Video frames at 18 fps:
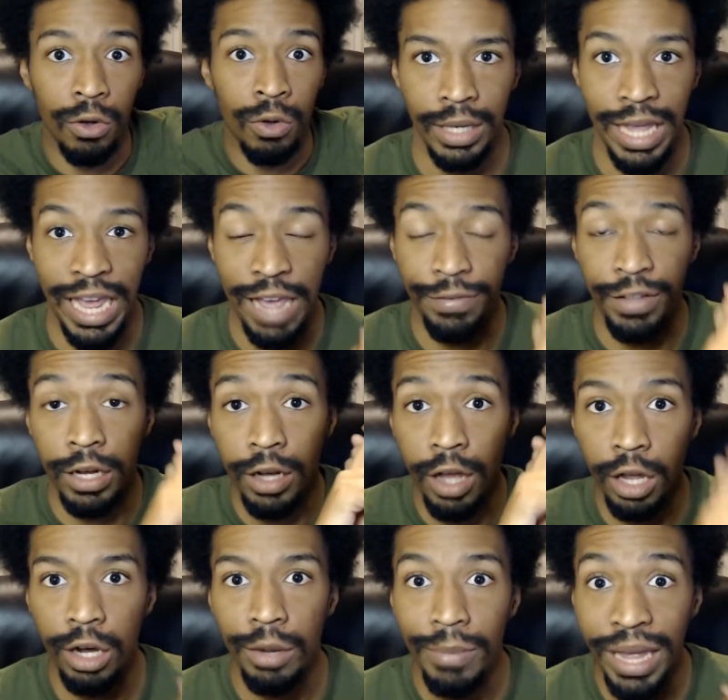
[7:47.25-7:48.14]
I have
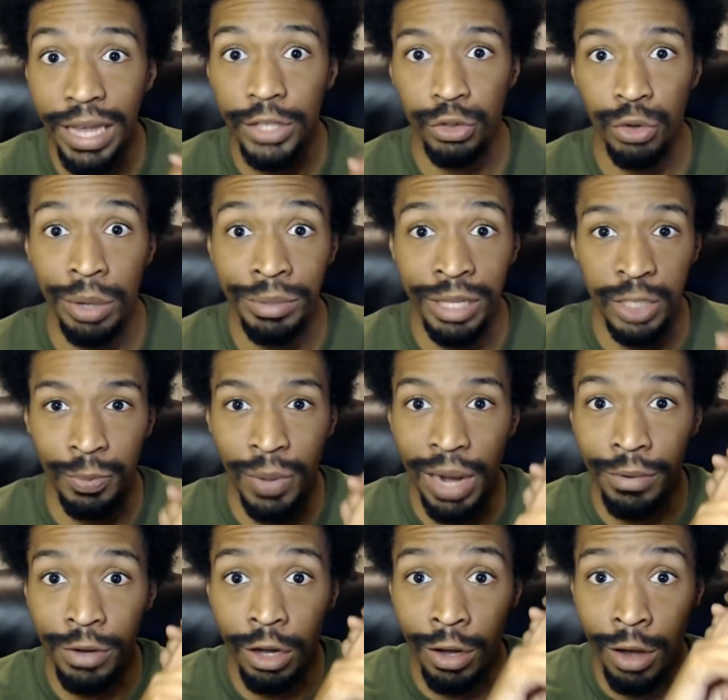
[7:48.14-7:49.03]
another manuscript that's
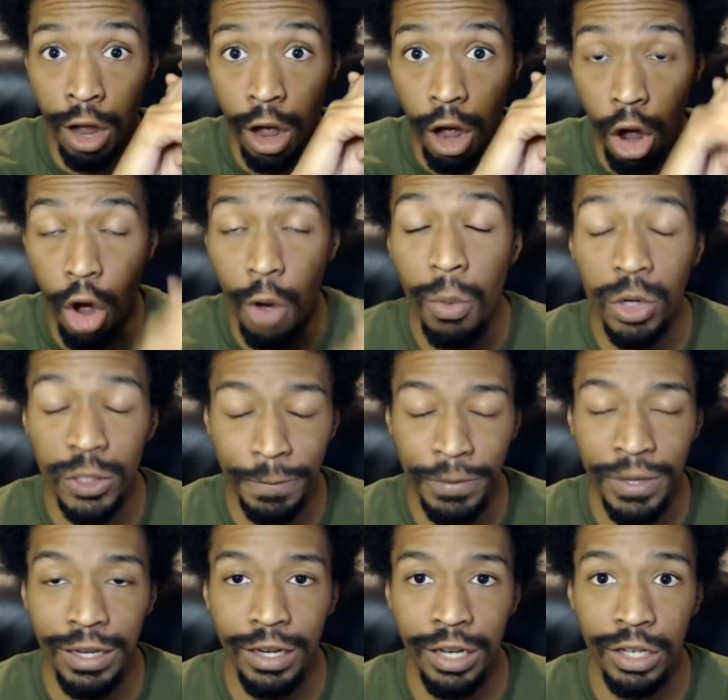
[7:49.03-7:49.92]
probably almost
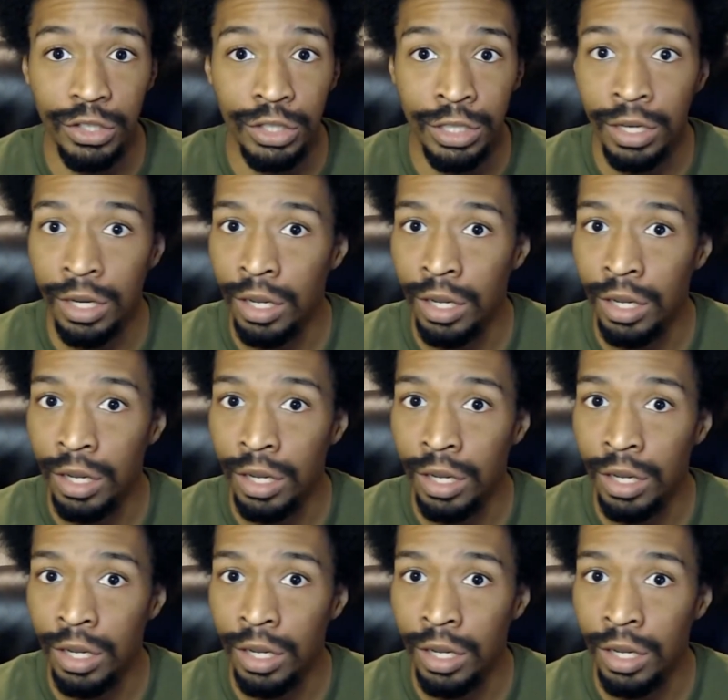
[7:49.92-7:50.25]
finished